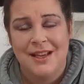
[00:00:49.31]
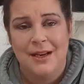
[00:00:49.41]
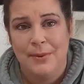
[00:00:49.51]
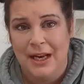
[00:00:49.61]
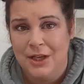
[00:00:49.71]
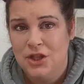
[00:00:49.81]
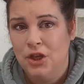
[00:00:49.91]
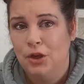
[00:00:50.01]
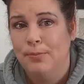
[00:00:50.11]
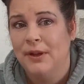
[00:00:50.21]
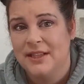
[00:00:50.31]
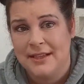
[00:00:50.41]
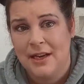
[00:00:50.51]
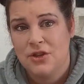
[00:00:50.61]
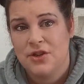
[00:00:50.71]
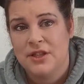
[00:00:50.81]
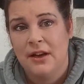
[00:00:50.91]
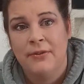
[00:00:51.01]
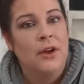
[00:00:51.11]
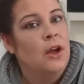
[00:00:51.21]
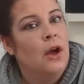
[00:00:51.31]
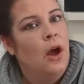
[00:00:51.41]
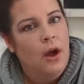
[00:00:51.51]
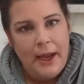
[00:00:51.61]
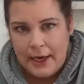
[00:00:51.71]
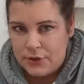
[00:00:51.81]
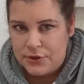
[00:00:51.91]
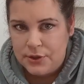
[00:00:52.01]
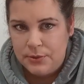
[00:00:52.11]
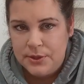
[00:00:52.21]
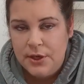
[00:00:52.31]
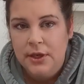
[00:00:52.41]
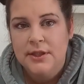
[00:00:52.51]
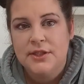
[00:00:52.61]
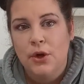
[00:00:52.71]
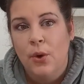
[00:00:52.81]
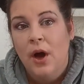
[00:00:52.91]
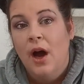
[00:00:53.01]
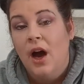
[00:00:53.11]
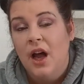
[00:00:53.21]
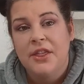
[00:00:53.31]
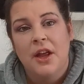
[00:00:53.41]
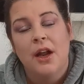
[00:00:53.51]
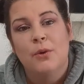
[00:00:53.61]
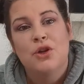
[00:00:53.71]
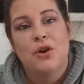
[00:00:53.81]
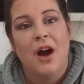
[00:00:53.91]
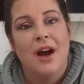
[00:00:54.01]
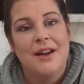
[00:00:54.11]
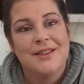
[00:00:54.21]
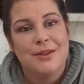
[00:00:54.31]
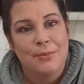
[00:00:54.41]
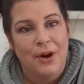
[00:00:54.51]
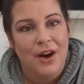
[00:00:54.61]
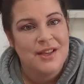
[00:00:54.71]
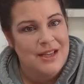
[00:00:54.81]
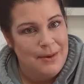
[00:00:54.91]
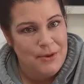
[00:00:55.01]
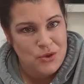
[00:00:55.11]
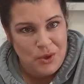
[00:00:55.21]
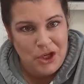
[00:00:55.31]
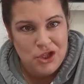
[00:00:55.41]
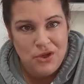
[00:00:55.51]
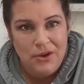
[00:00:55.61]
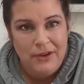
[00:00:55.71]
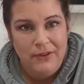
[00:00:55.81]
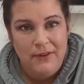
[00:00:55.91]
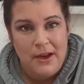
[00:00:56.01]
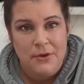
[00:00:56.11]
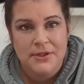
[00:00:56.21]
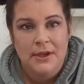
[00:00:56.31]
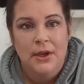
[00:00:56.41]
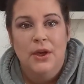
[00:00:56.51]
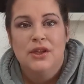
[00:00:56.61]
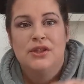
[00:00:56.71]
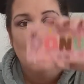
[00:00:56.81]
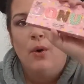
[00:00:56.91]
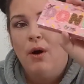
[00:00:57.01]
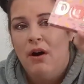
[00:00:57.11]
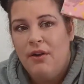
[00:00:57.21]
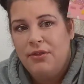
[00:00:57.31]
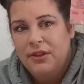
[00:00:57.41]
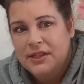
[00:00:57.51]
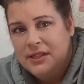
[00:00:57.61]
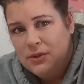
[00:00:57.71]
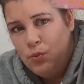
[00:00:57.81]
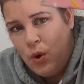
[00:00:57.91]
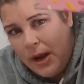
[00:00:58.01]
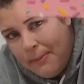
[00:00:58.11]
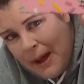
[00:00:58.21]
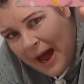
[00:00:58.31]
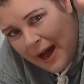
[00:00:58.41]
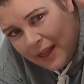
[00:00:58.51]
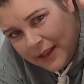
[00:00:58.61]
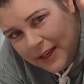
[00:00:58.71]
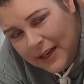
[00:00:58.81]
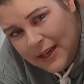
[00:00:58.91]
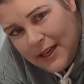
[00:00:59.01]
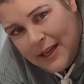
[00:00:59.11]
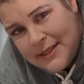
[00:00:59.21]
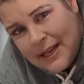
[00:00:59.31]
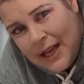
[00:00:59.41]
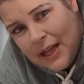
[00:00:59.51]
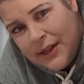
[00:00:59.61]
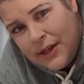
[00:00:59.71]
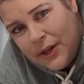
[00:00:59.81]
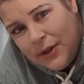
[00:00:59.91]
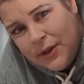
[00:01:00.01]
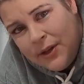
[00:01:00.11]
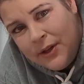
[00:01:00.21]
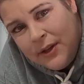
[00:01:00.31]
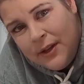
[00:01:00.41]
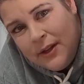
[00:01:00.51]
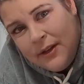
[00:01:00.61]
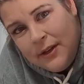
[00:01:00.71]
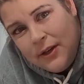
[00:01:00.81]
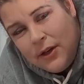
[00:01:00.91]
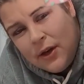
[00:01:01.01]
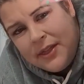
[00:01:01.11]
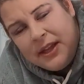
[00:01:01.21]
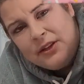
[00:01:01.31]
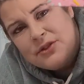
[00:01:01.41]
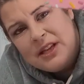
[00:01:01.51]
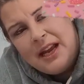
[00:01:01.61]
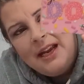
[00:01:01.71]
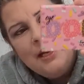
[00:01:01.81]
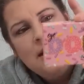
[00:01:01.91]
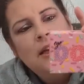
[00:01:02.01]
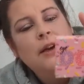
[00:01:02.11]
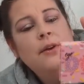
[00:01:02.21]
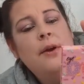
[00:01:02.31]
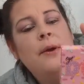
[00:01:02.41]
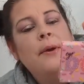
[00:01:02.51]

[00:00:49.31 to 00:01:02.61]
I ended up getting two plus extra stuff. Extras always good. So I thought I would try some products in between shooting videos. So this is one palette. It's like a little, I think there's 8 in there.